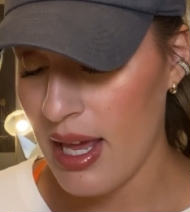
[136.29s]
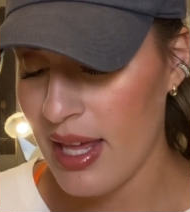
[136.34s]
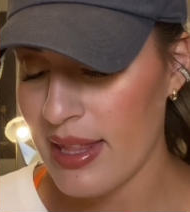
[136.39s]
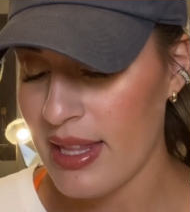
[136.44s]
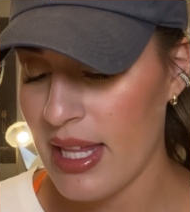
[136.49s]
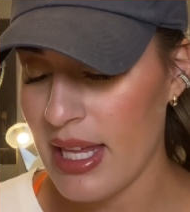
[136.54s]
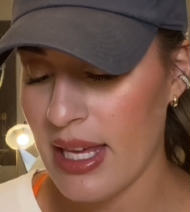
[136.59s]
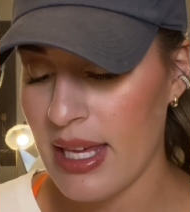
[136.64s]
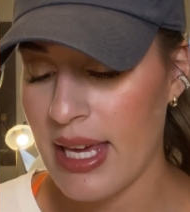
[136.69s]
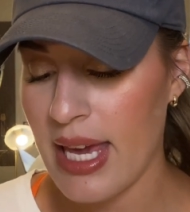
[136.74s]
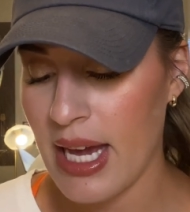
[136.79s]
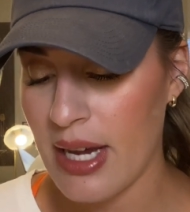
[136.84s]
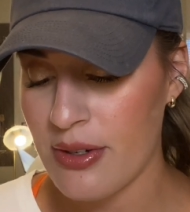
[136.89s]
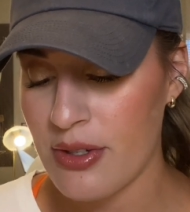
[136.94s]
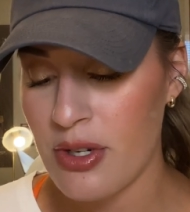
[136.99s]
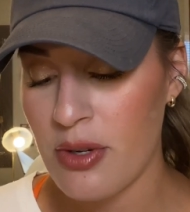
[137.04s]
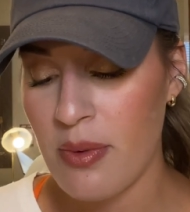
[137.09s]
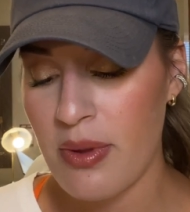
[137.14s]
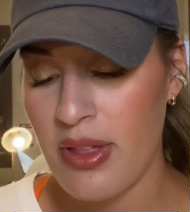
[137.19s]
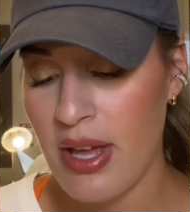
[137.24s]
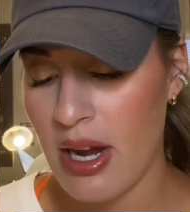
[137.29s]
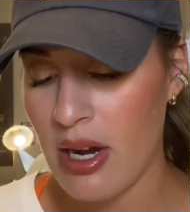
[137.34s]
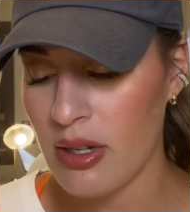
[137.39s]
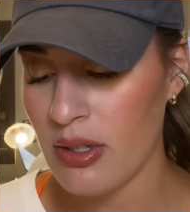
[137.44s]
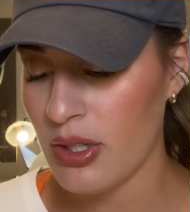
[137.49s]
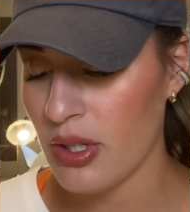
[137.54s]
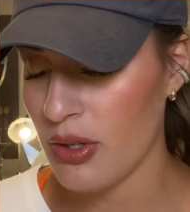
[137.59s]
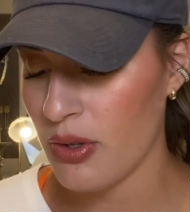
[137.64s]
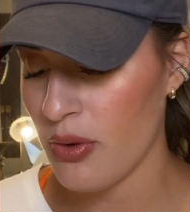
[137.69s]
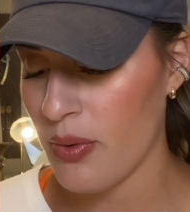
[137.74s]
The encounter with
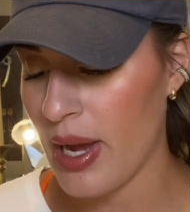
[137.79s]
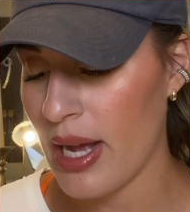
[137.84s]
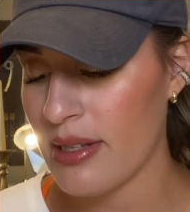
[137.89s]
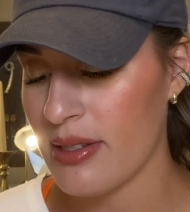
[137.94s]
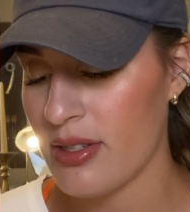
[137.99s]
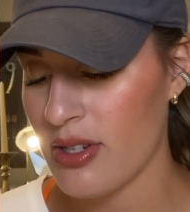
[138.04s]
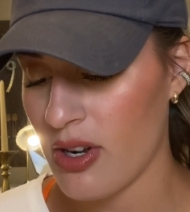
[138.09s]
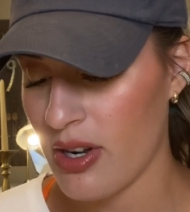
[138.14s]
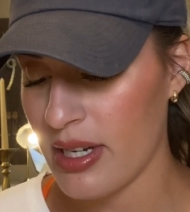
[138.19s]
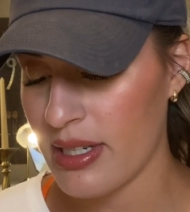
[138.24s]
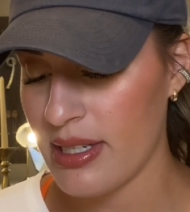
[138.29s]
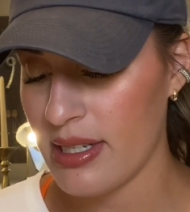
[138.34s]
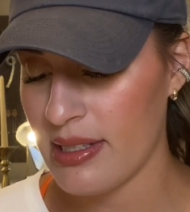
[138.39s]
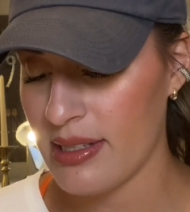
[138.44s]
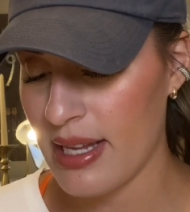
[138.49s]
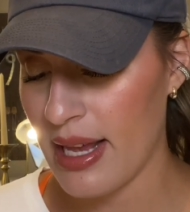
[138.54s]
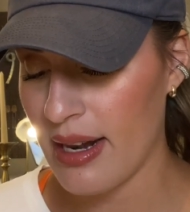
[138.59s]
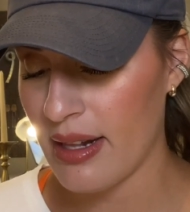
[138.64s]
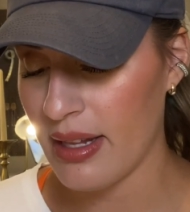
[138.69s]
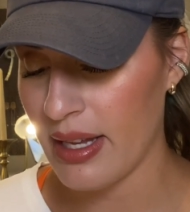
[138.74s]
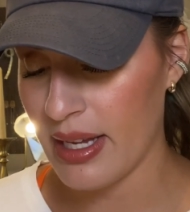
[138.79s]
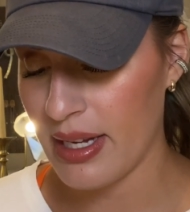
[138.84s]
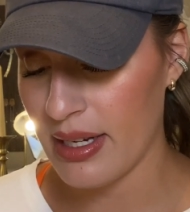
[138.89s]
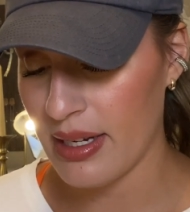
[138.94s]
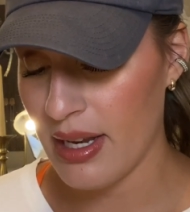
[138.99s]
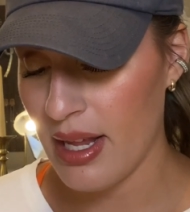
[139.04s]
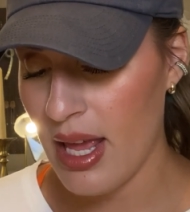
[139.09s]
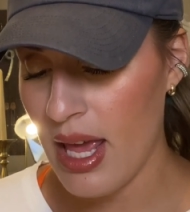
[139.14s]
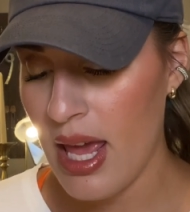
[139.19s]
Harold Who had started to settle in.